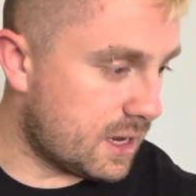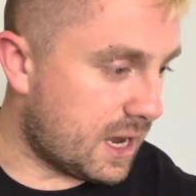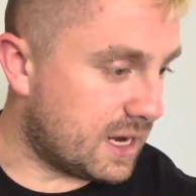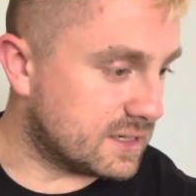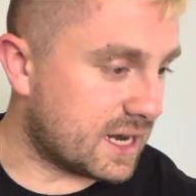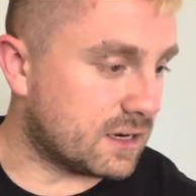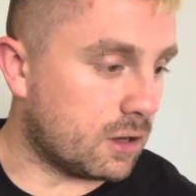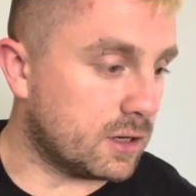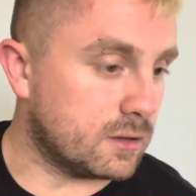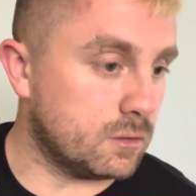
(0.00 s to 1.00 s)
again,
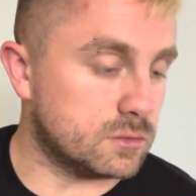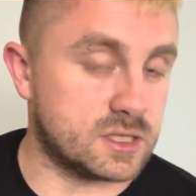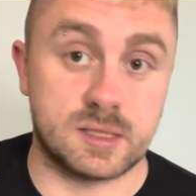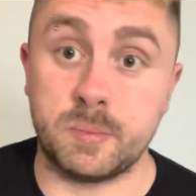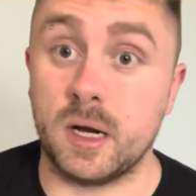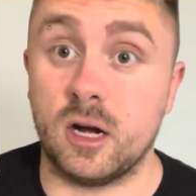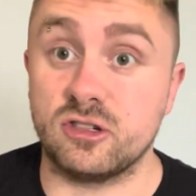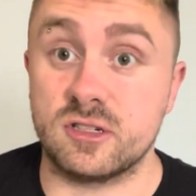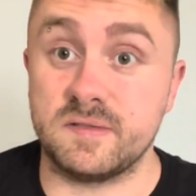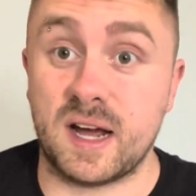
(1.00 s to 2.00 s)
like, despite
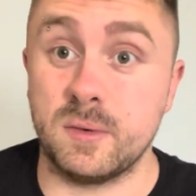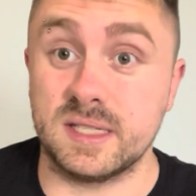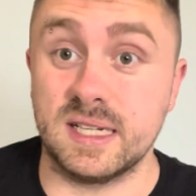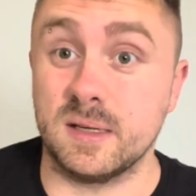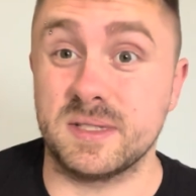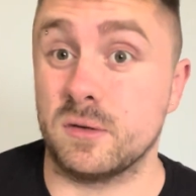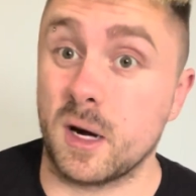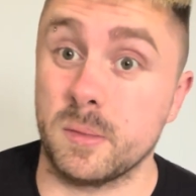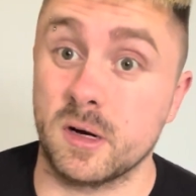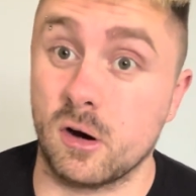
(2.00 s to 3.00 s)
hundreds of hours in, I'm still
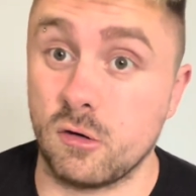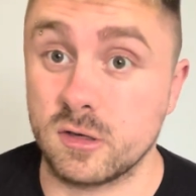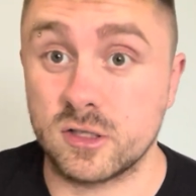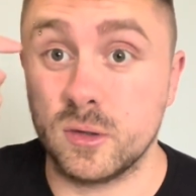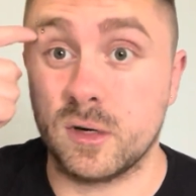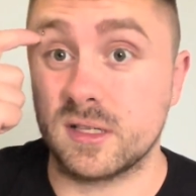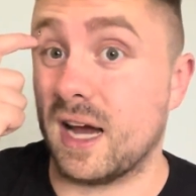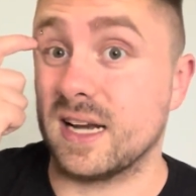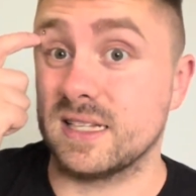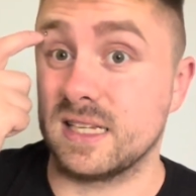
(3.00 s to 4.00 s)
coming across new ones that I
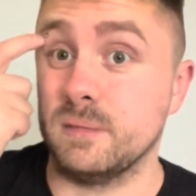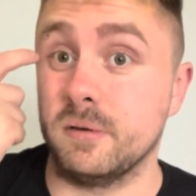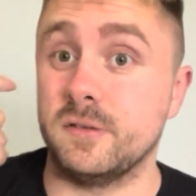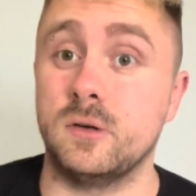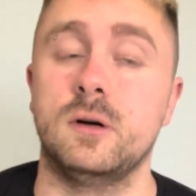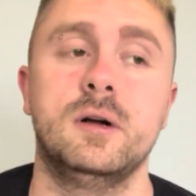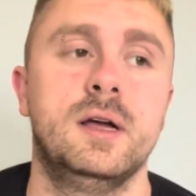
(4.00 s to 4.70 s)
hadn't seen before.